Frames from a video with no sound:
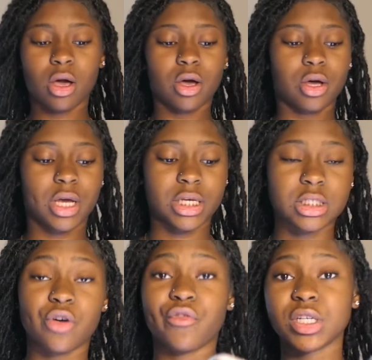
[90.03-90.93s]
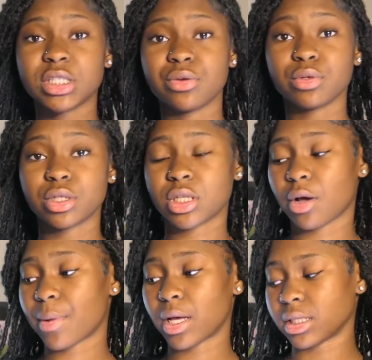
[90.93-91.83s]
Okay, so first thing we want to talk
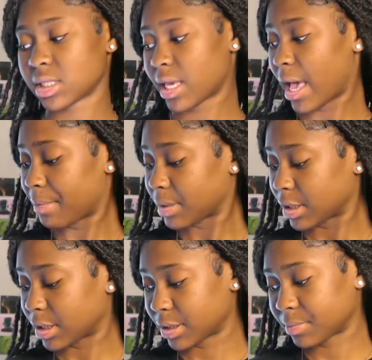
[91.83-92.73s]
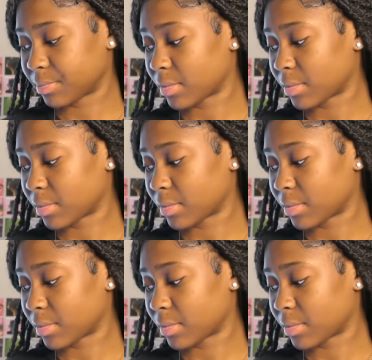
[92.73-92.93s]
about is CapCut.